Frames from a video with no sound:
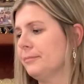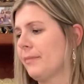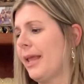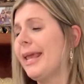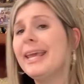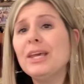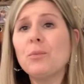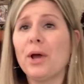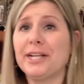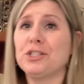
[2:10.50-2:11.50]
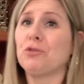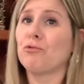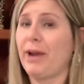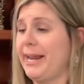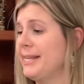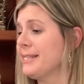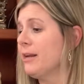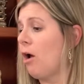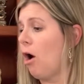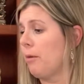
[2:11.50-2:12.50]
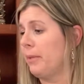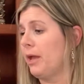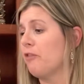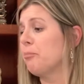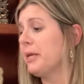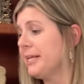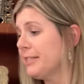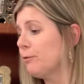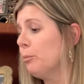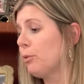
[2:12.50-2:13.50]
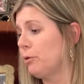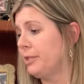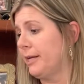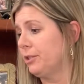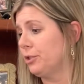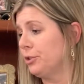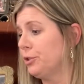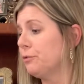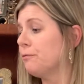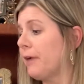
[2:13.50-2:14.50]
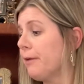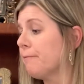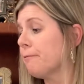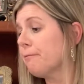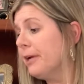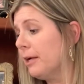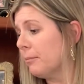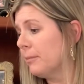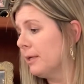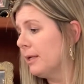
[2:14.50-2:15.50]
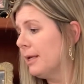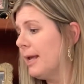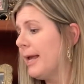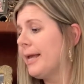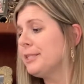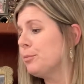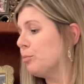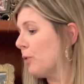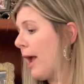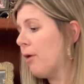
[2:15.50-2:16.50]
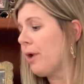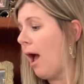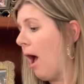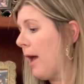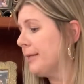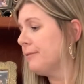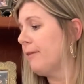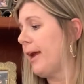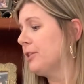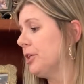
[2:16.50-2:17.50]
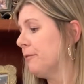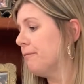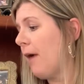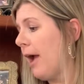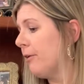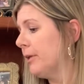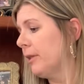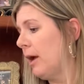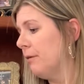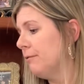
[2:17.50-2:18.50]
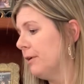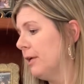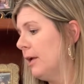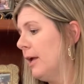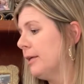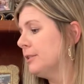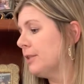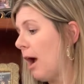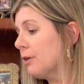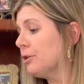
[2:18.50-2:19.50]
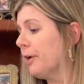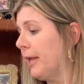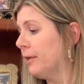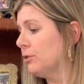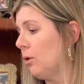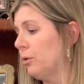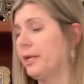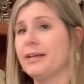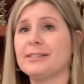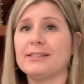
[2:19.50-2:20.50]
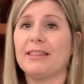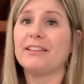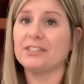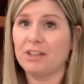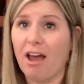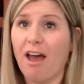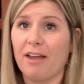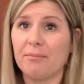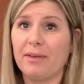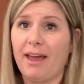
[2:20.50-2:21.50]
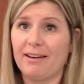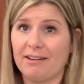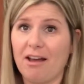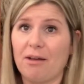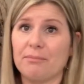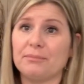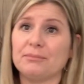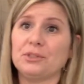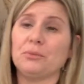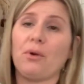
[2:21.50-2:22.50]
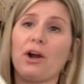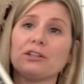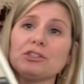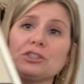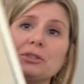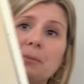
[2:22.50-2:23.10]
He wanted to raise an army of peaceful protesters to fight for freedom. His brown eyes flashing fire and love, Dr. King told us the time had come to march.